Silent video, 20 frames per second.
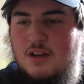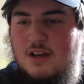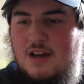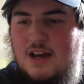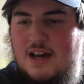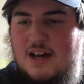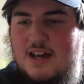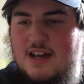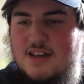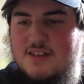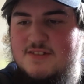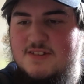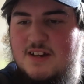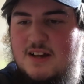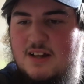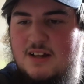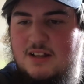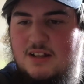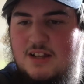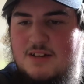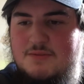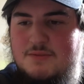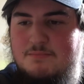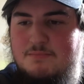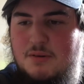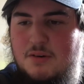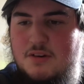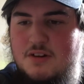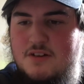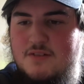has
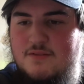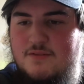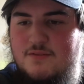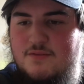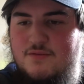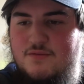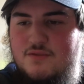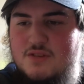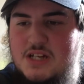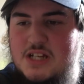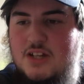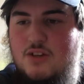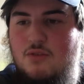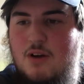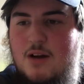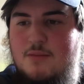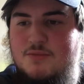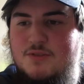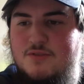11.3 grams of